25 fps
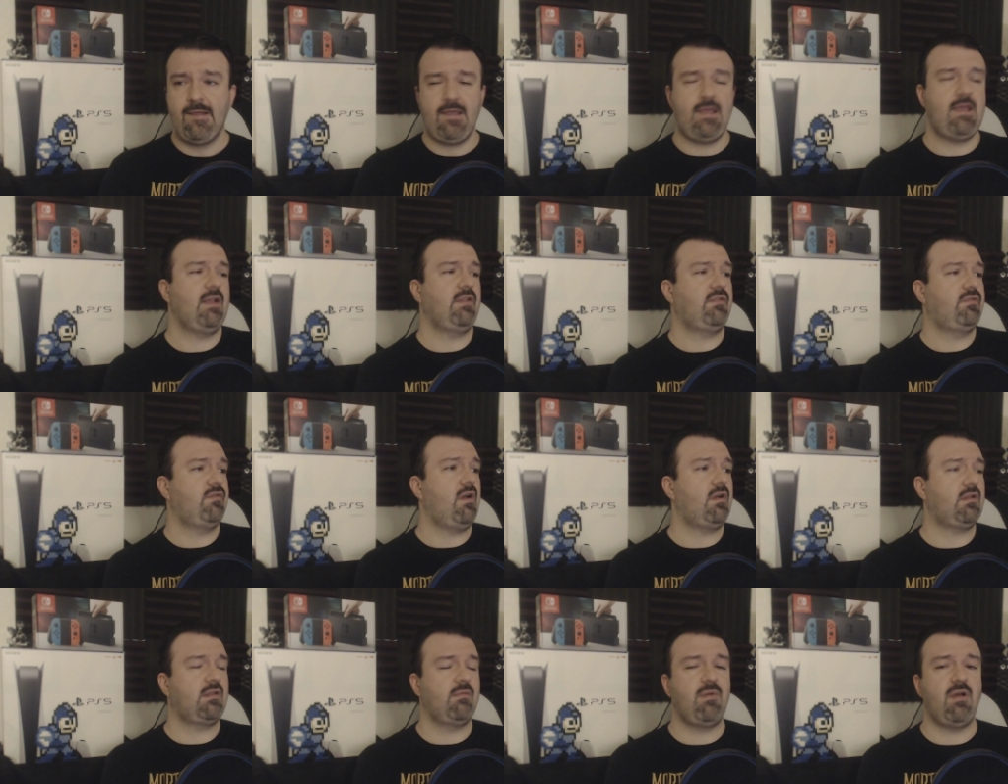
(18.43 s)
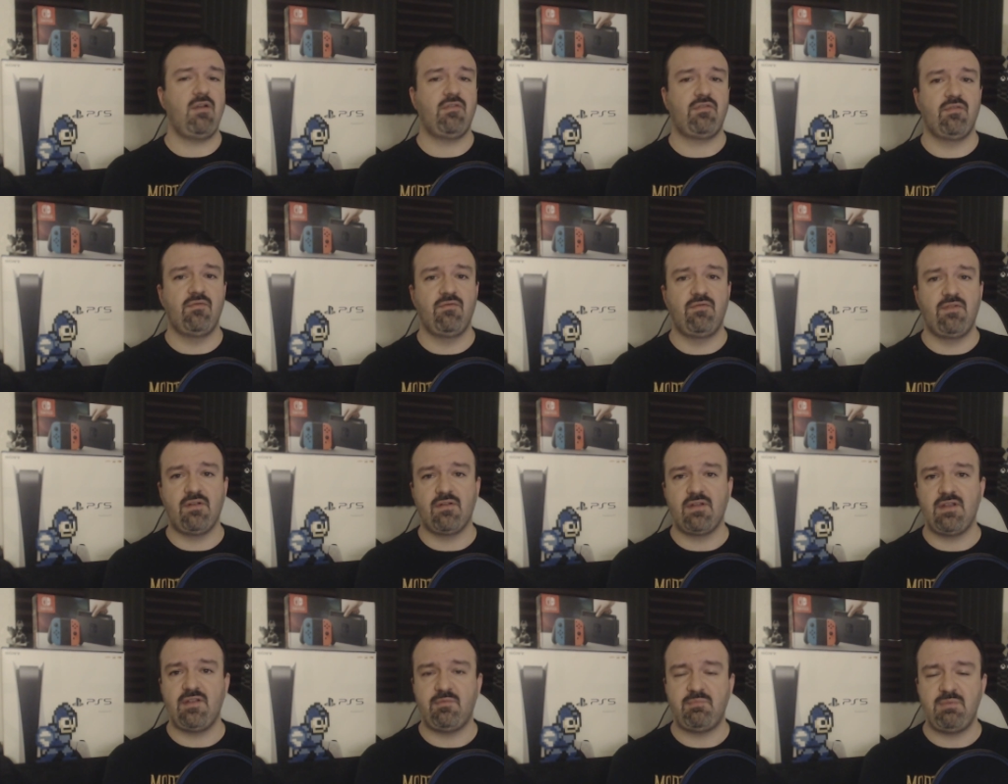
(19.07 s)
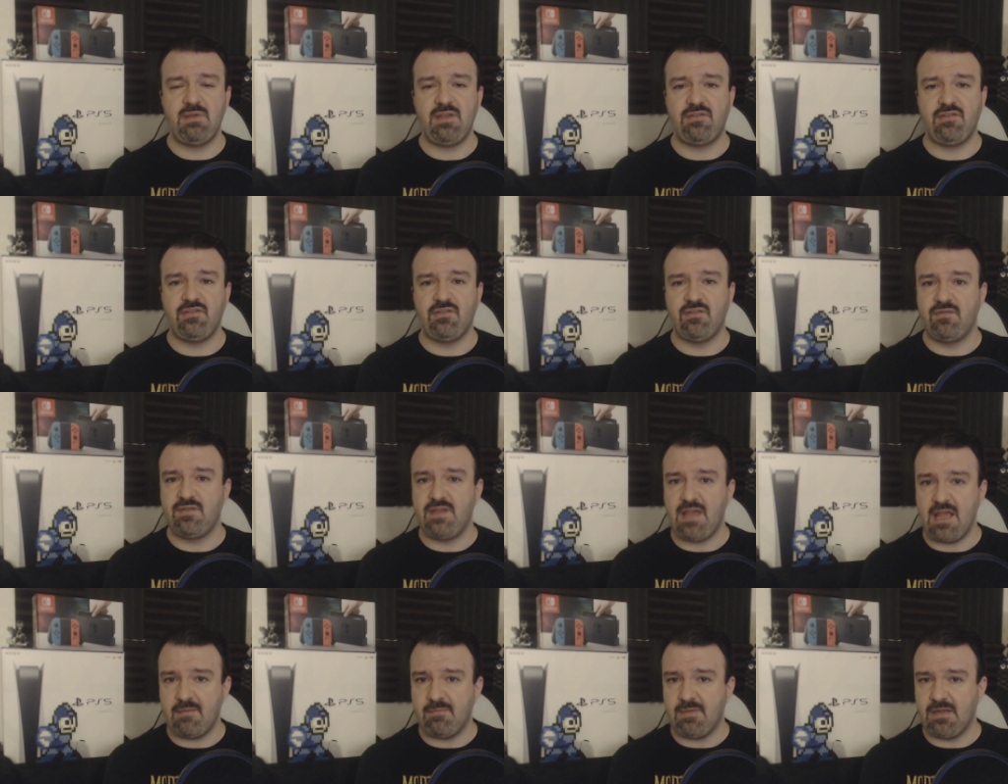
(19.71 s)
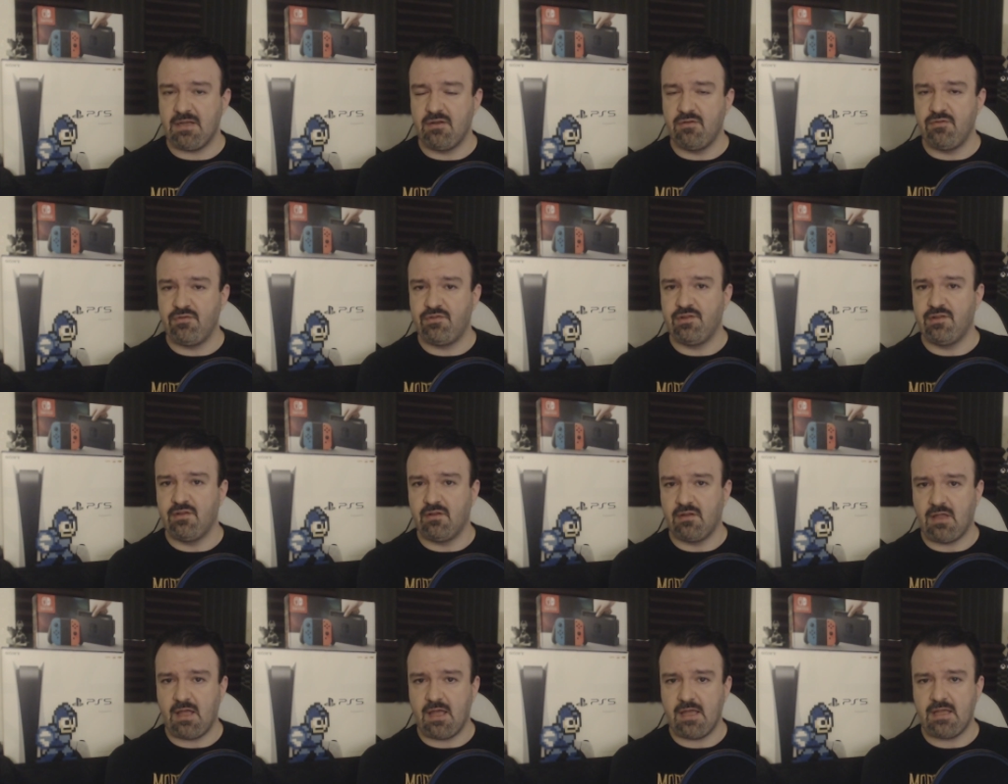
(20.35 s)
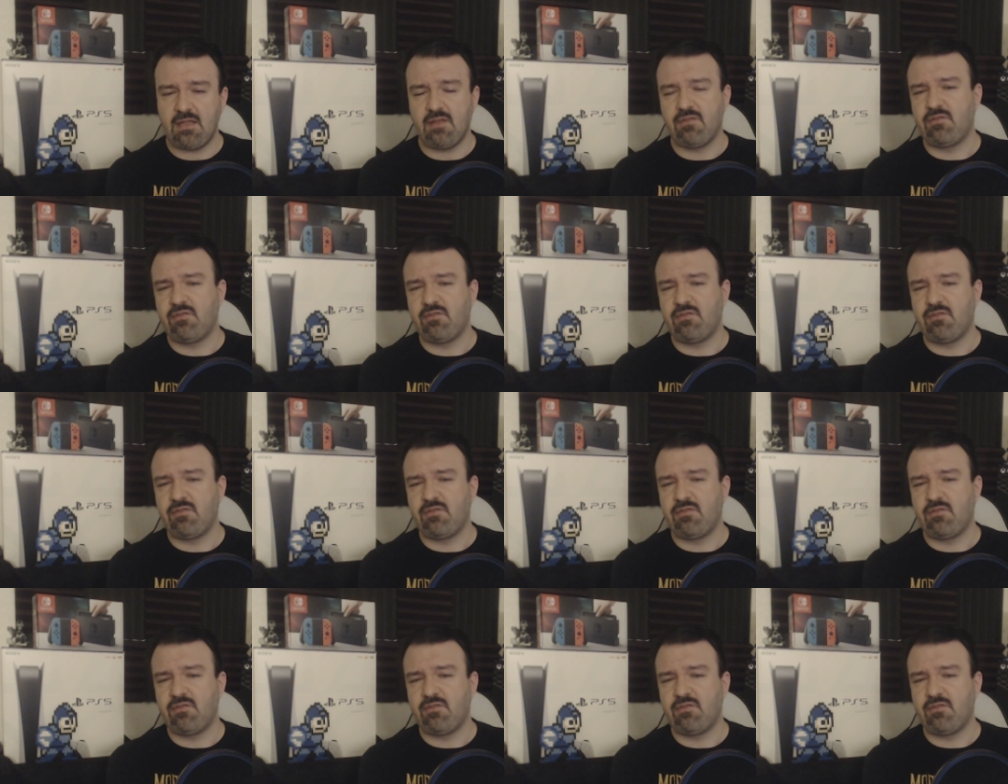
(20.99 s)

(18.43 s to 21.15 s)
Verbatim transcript: and talked about some various pieces of gaming news and the like.